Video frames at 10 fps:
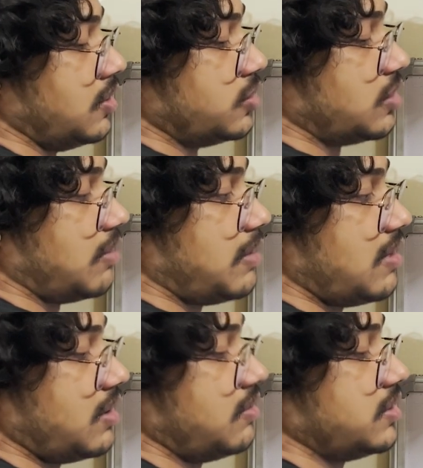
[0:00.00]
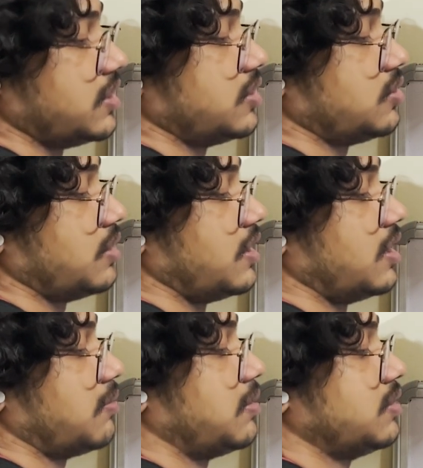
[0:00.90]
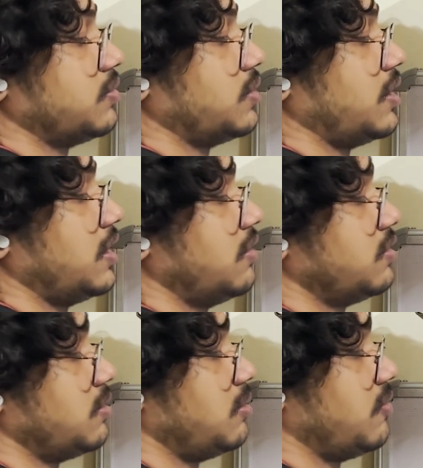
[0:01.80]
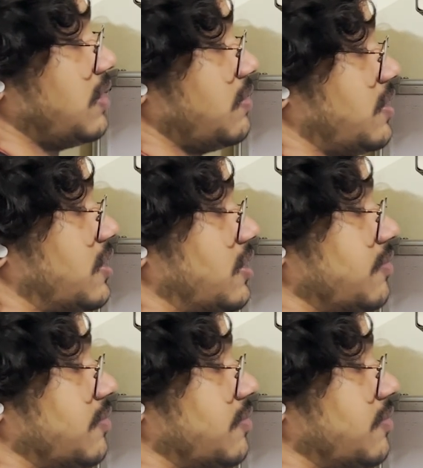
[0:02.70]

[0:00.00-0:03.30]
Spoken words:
so our power will change to 100 plus 400, which will be 500.